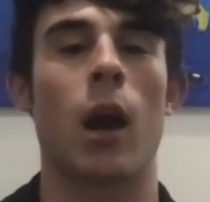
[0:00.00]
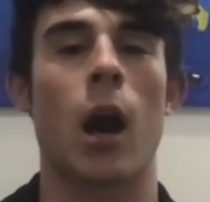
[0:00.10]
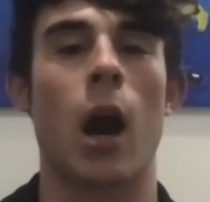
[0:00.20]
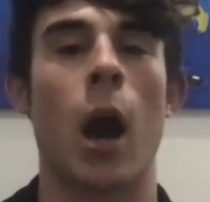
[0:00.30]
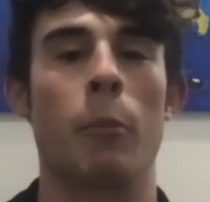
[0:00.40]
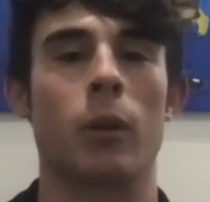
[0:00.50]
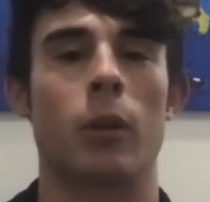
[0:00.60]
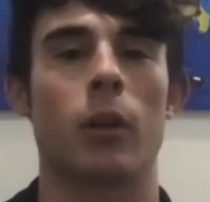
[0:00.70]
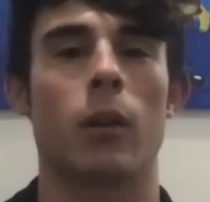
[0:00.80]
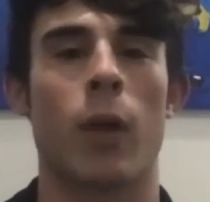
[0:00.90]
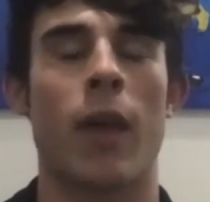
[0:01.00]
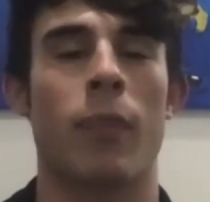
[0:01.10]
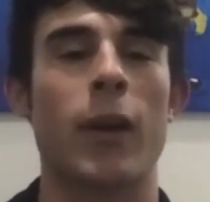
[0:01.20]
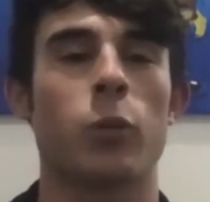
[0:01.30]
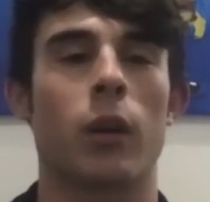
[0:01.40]
um, that,
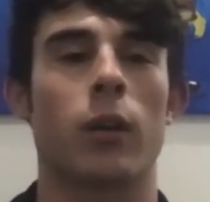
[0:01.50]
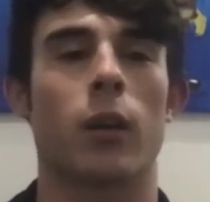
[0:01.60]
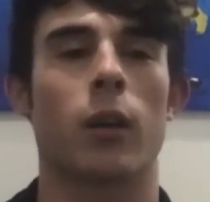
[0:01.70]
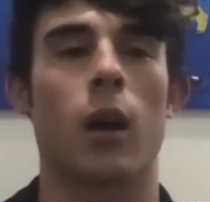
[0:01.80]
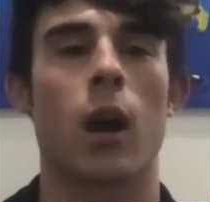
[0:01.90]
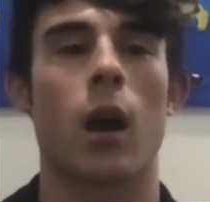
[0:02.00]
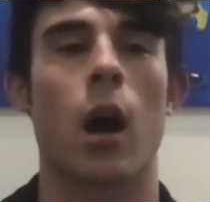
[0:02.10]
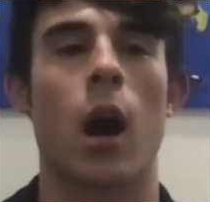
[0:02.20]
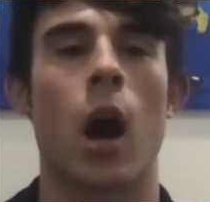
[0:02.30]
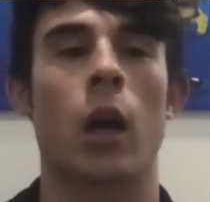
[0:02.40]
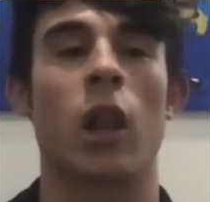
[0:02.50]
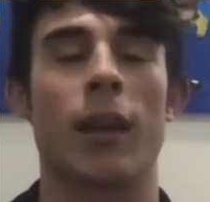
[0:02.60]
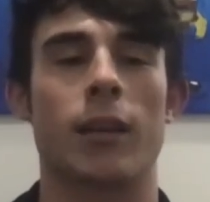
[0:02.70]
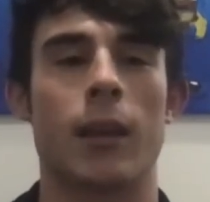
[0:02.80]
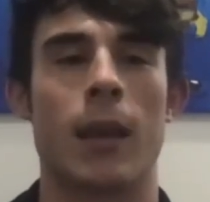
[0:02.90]
that's what
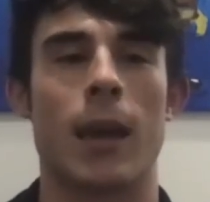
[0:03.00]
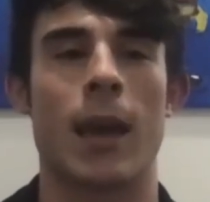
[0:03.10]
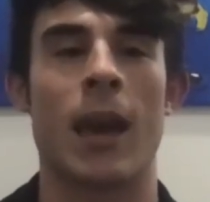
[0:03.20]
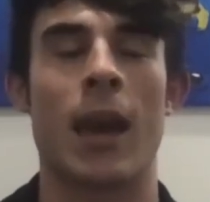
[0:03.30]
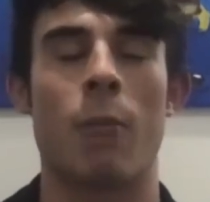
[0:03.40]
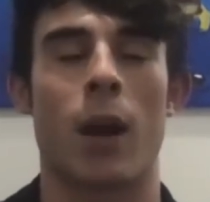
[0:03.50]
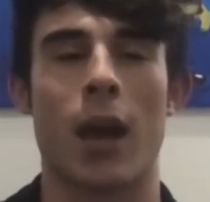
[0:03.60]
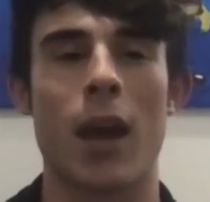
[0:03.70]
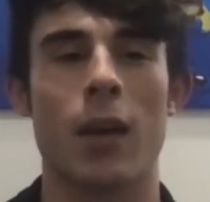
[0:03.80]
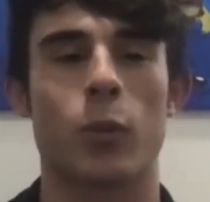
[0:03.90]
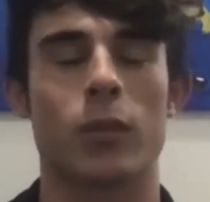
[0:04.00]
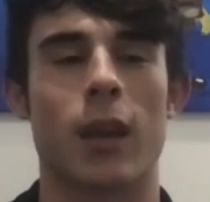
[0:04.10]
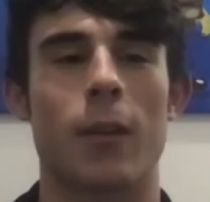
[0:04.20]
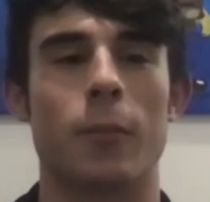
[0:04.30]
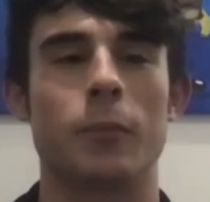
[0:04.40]
clicked in my head was
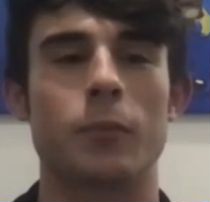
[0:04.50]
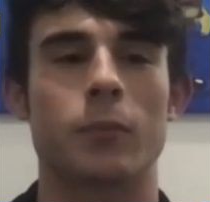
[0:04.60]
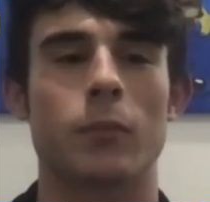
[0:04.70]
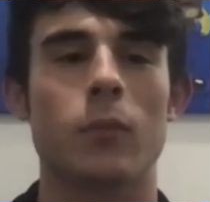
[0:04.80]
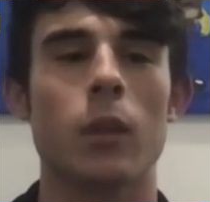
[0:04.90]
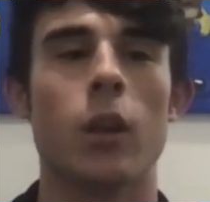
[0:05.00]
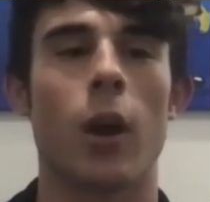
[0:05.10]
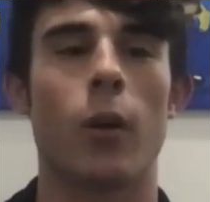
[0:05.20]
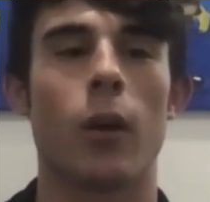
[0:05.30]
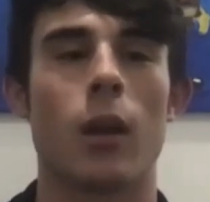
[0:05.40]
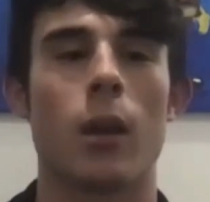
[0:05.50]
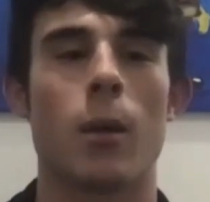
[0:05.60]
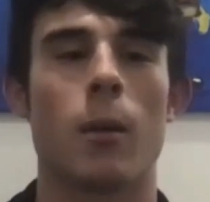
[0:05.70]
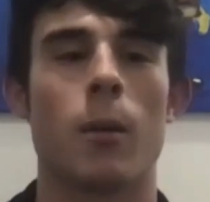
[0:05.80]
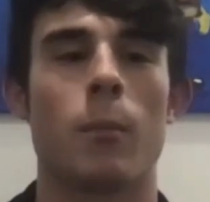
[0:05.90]
that, you know,
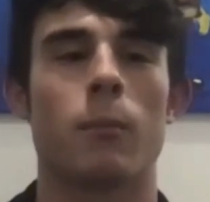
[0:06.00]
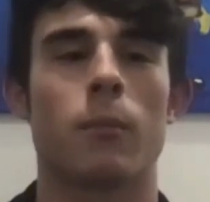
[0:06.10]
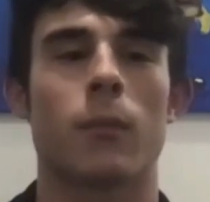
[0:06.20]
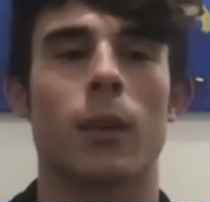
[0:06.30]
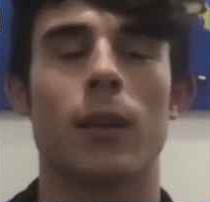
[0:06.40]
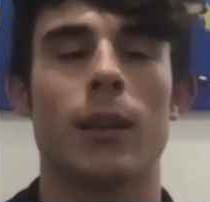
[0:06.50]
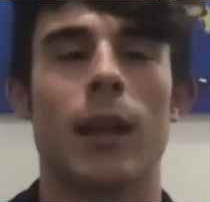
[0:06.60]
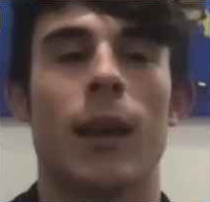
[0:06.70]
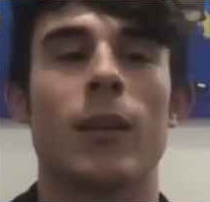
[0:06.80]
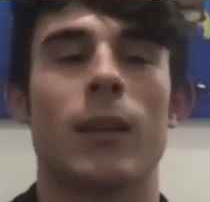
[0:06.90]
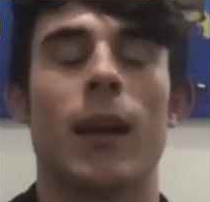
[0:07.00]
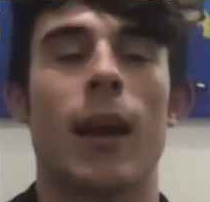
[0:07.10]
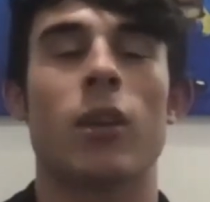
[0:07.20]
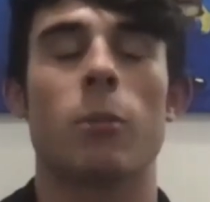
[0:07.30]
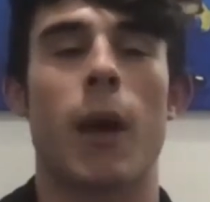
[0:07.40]
it, it
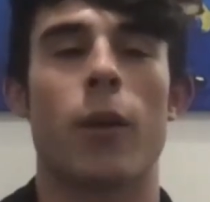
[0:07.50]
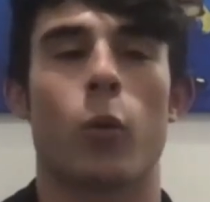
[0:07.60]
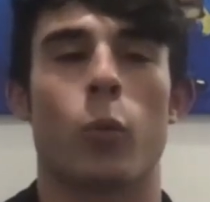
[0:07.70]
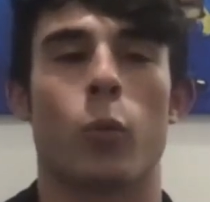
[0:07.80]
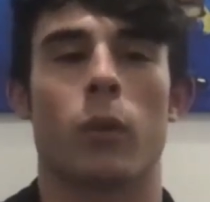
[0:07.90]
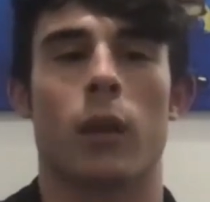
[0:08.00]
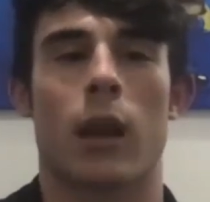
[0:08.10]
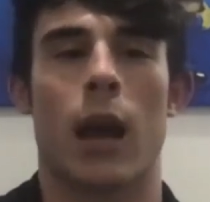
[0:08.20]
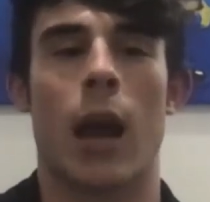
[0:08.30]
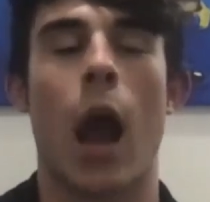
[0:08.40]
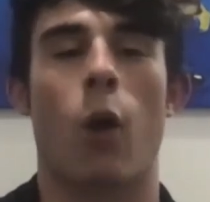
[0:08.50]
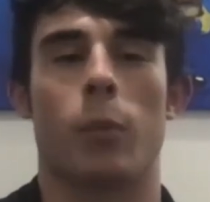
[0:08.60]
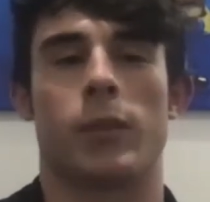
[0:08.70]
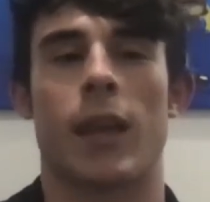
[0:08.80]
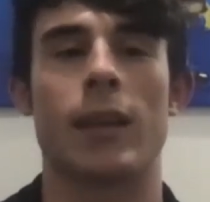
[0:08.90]
doesn't matter how
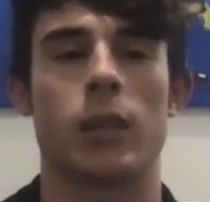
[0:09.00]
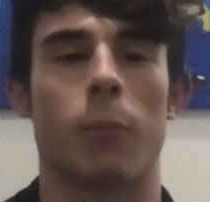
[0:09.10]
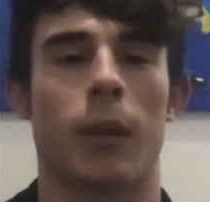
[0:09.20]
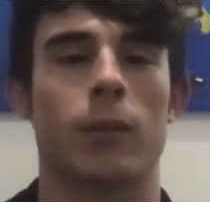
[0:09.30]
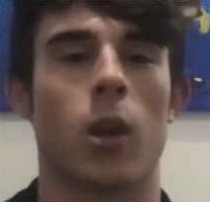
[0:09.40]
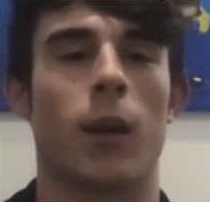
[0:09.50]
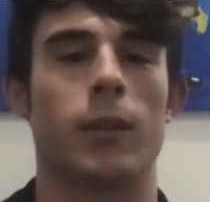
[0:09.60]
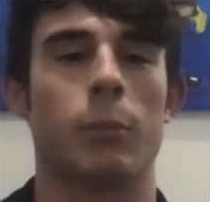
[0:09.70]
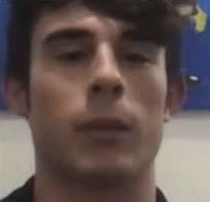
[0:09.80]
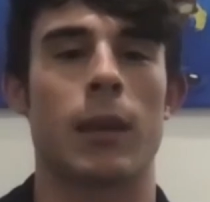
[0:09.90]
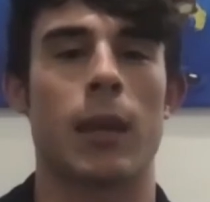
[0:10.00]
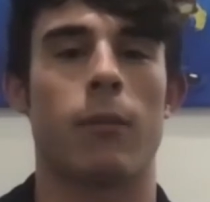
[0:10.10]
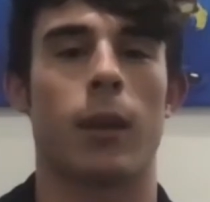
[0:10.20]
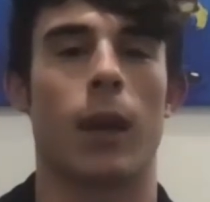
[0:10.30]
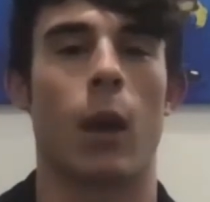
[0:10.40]
I'm saying something as long as I'm
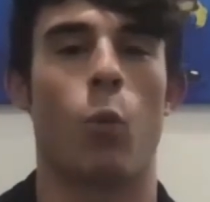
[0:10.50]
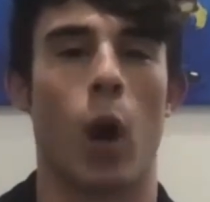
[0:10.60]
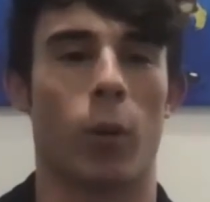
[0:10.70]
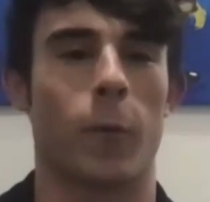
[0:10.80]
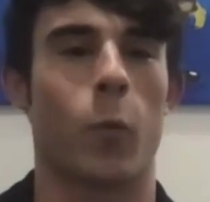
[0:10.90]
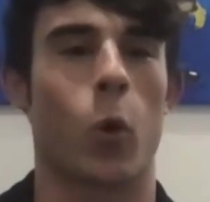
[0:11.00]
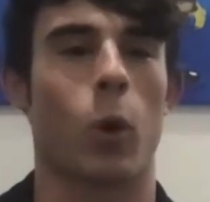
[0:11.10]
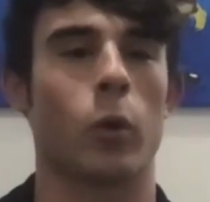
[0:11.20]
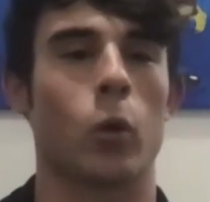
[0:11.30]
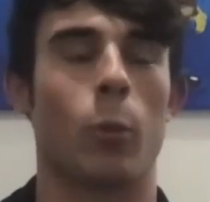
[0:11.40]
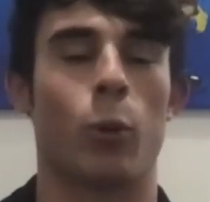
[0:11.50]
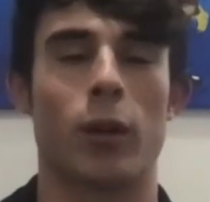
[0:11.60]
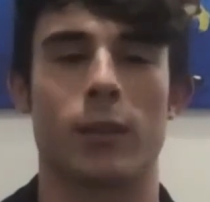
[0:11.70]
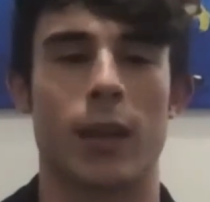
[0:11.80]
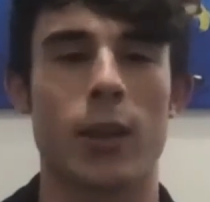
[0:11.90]
giving a well-informed, good
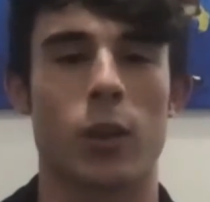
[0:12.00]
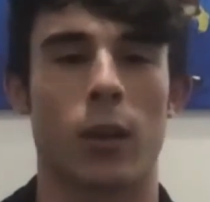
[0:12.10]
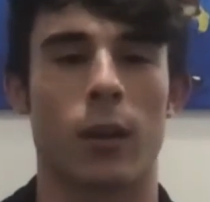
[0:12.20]
presentation.